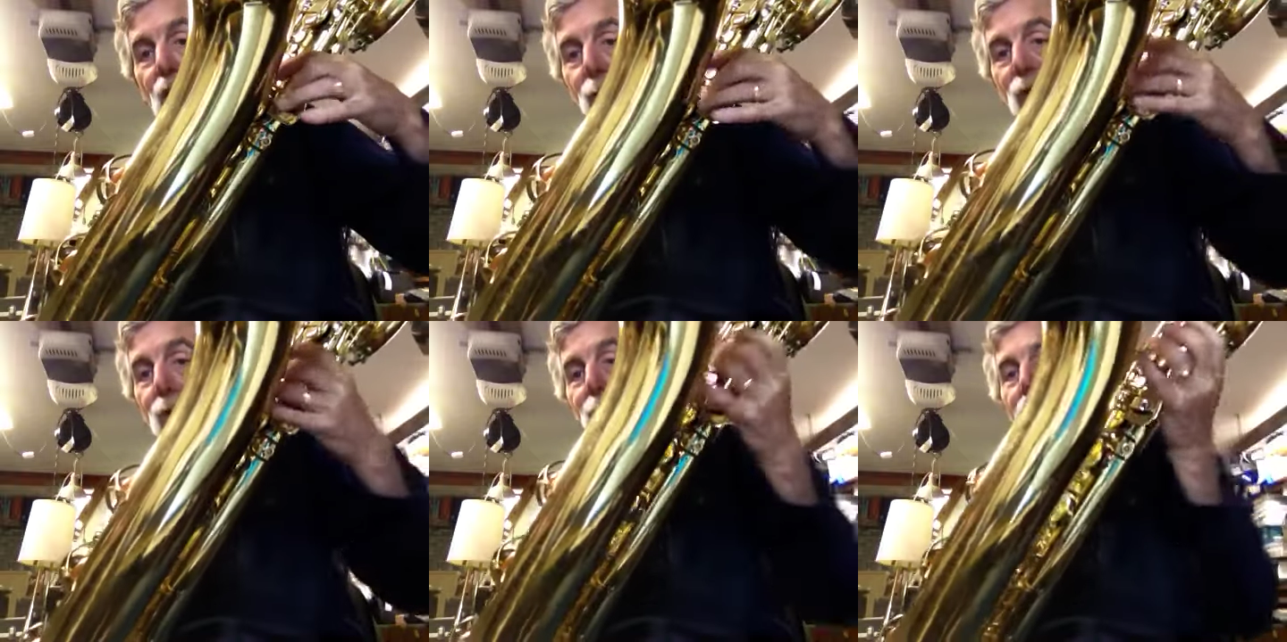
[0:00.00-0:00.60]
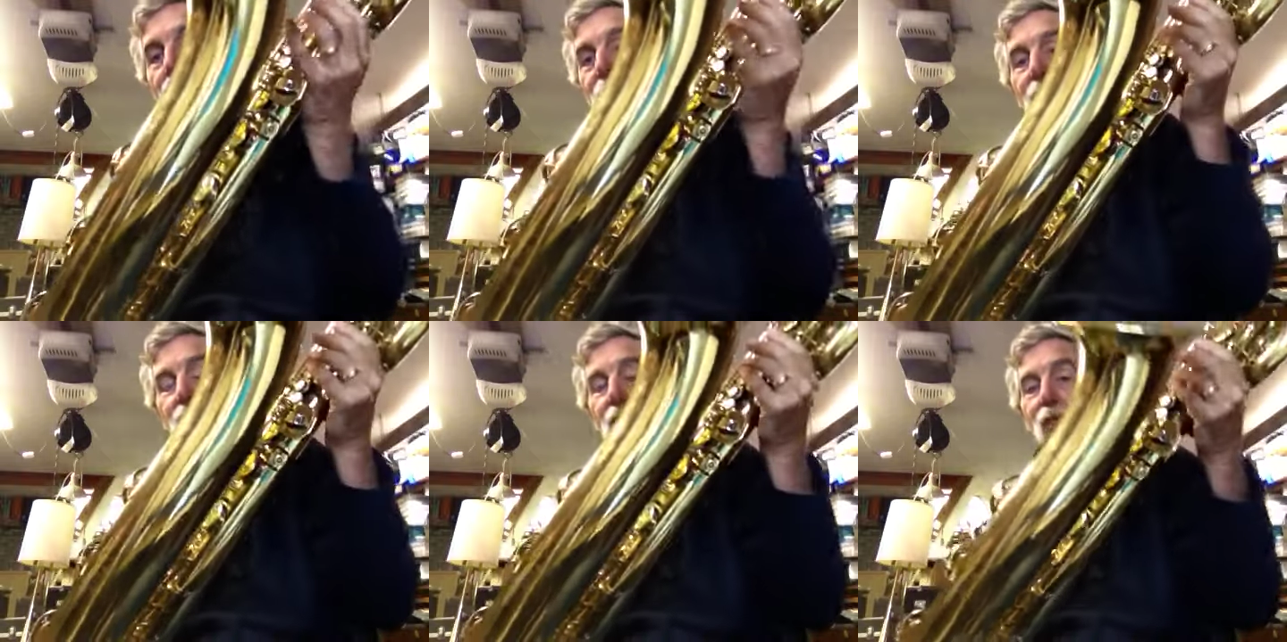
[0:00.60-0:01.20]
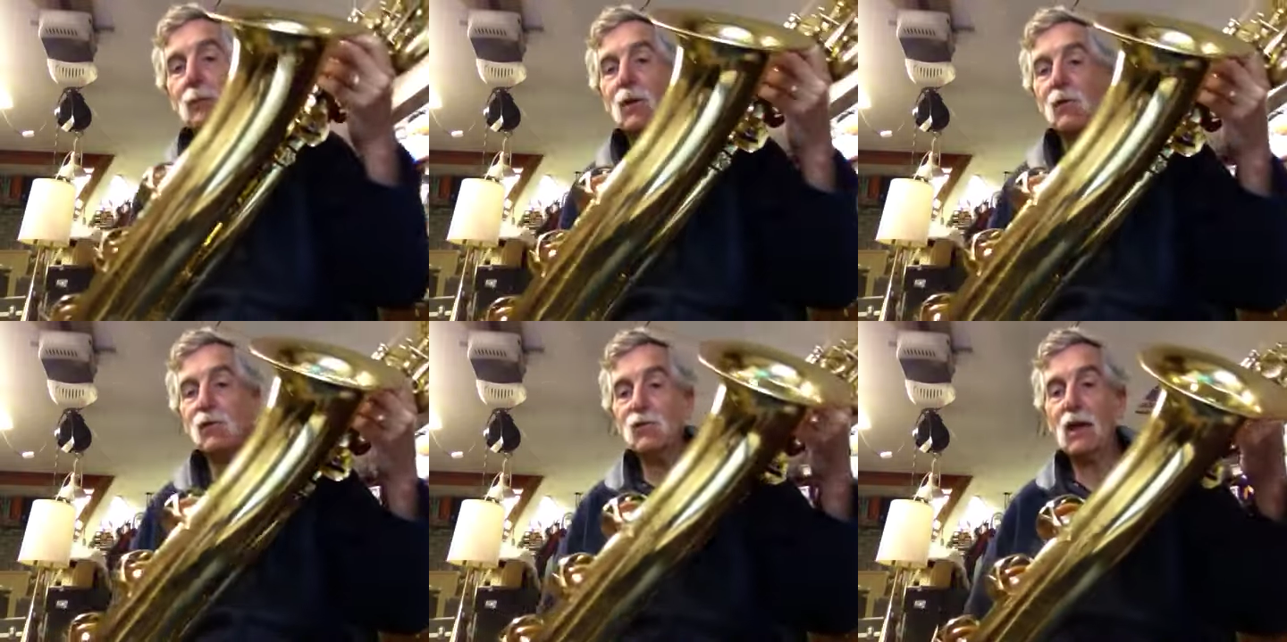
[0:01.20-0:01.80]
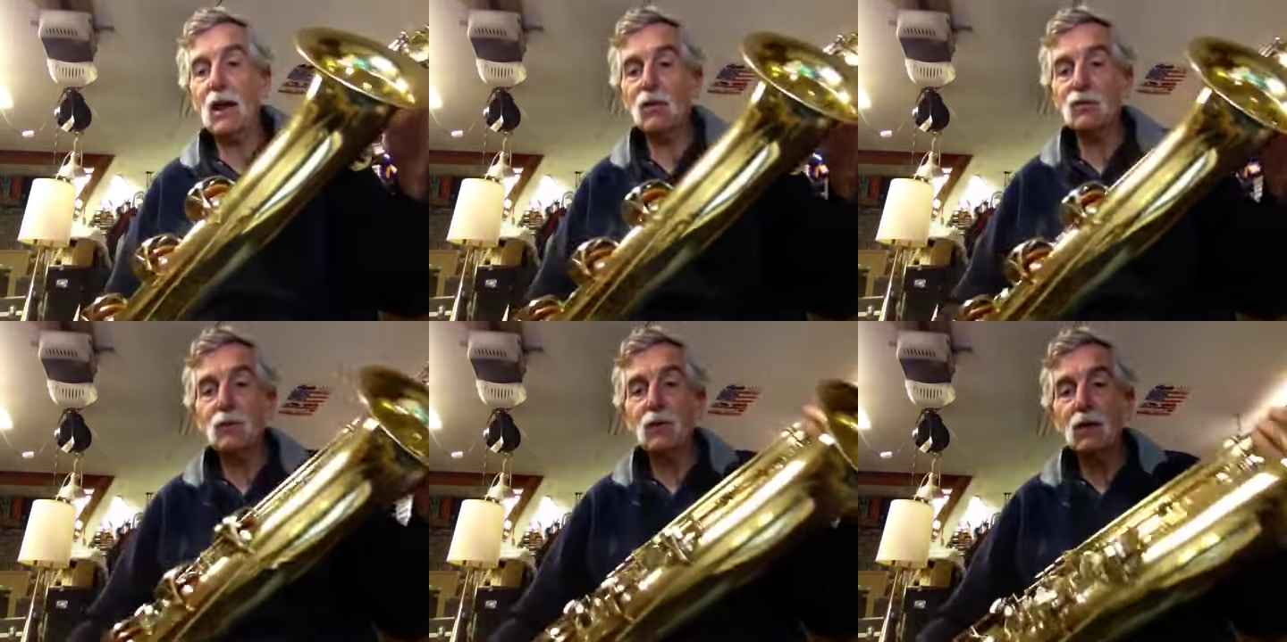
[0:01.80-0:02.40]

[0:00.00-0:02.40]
Pretty important on the Bari sax.